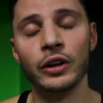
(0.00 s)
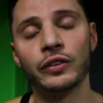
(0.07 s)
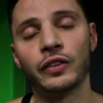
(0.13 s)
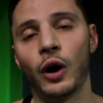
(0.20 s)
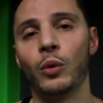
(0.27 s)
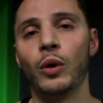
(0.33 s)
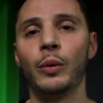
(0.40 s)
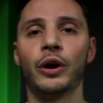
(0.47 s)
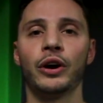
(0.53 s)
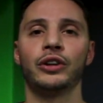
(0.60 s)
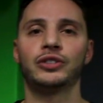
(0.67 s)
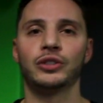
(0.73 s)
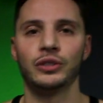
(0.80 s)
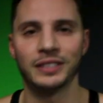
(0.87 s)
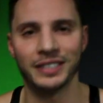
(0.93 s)
So what we're
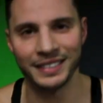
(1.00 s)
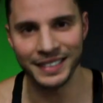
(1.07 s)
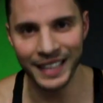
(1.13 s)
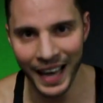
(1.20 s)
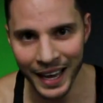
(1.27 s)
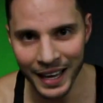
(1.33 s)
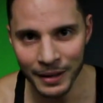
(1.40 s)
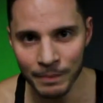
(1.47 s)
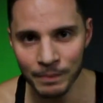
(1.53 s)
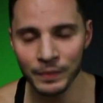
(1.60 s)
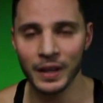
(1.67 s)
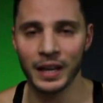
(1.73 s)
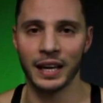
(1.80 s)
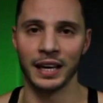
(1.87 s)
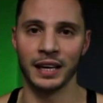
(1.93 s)
going to do
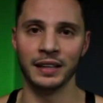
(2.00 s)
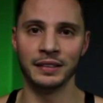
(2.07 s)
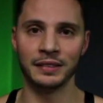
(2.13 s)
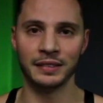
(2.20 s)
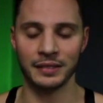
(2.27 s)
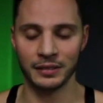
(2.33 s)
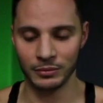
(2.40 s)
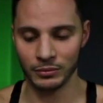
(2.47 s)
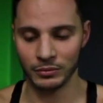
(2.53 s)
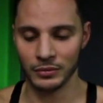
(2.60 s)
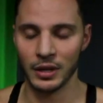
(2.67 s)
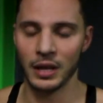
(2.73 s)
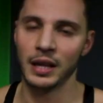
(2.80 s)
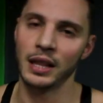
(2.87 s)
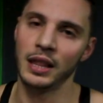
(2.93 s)
today is
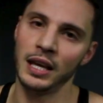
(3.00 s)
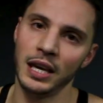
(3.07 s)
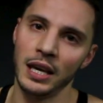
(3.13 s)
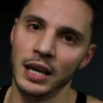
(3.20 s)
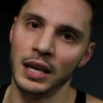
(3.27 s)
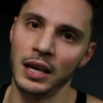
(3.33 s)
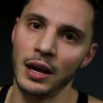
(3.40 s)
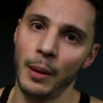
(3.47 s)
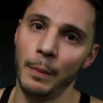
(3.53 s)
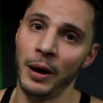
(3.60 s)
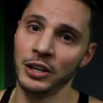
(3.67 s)
the